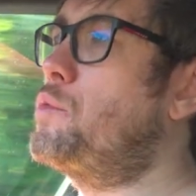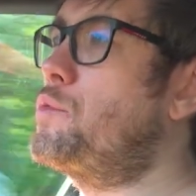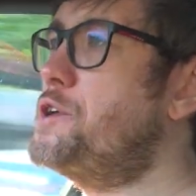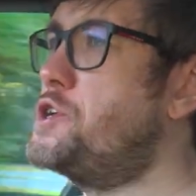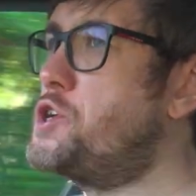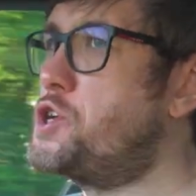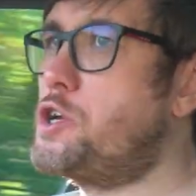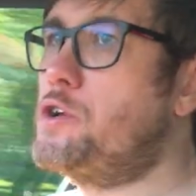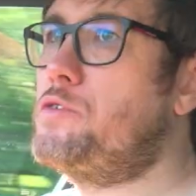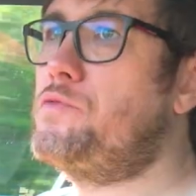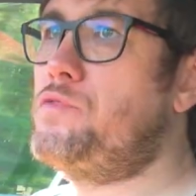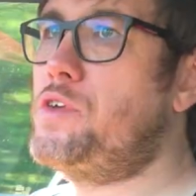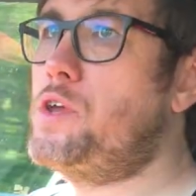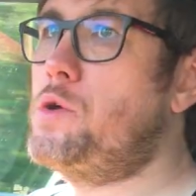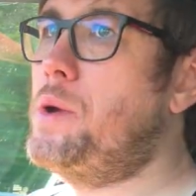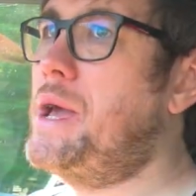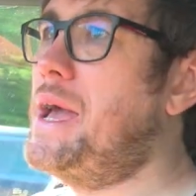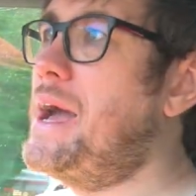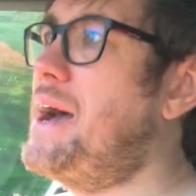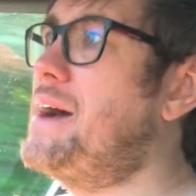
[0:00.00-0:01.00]
we should
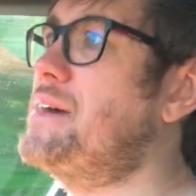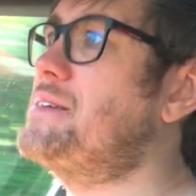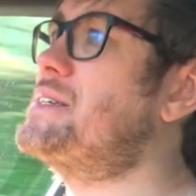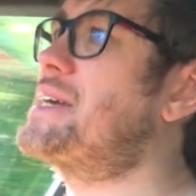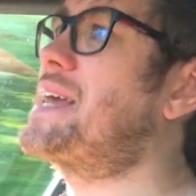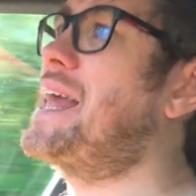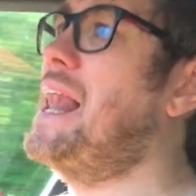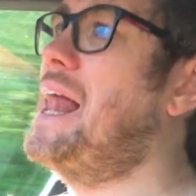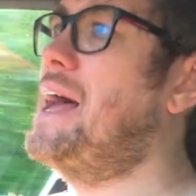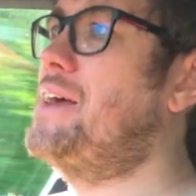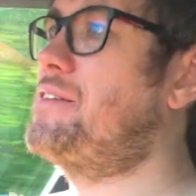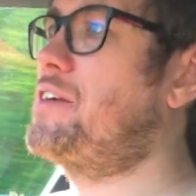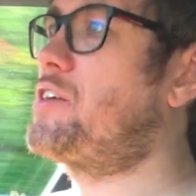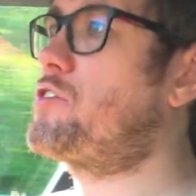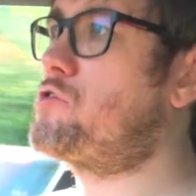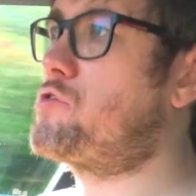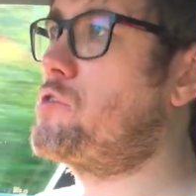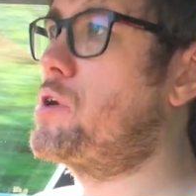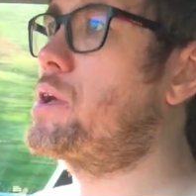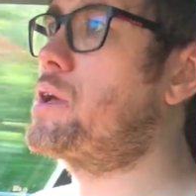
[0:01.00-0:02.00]
view it as a classic
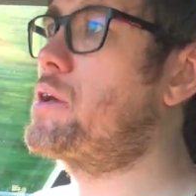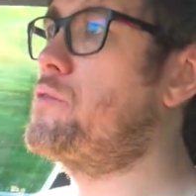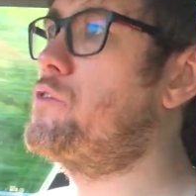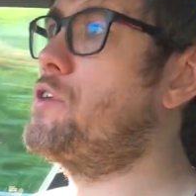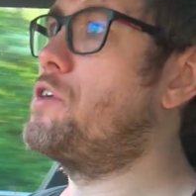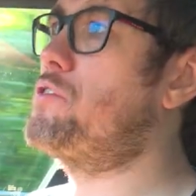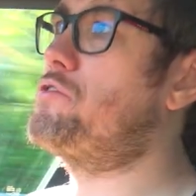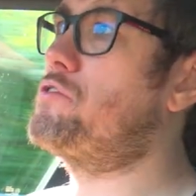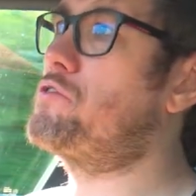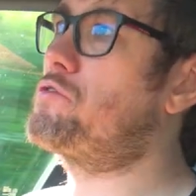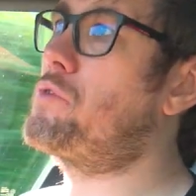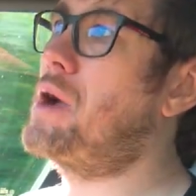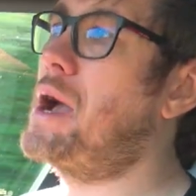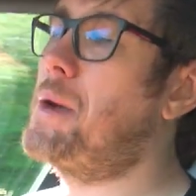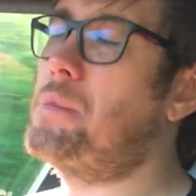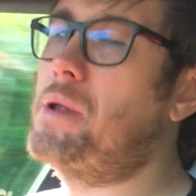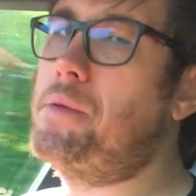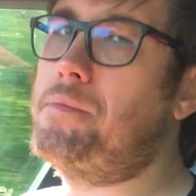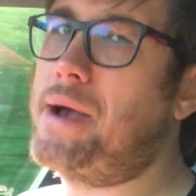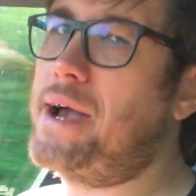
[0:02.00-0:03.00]
striker versus
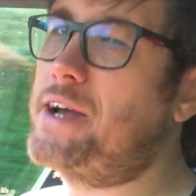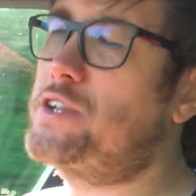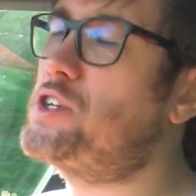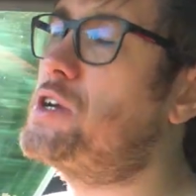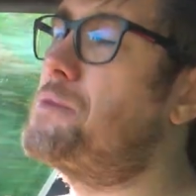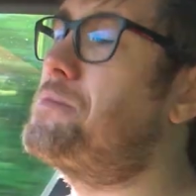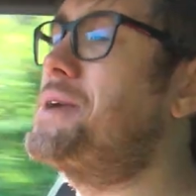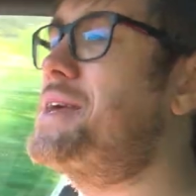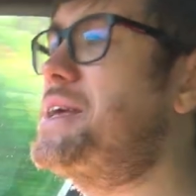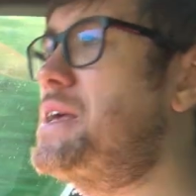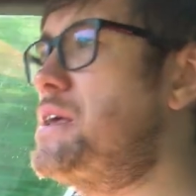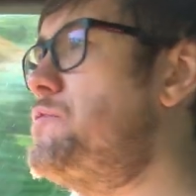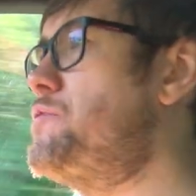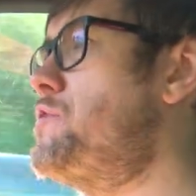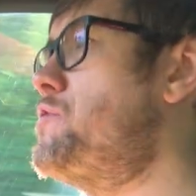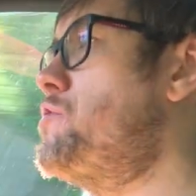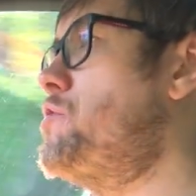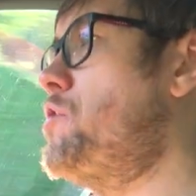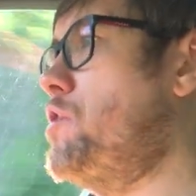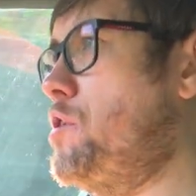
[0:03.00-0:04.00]
grappler matchup,
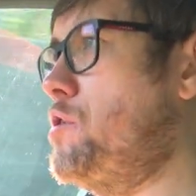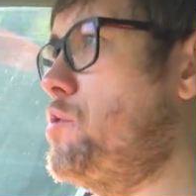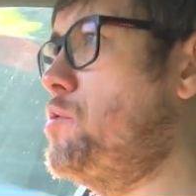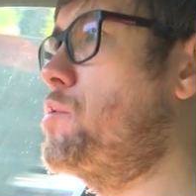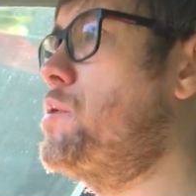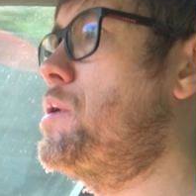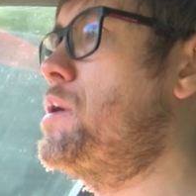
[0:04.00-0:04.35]
even though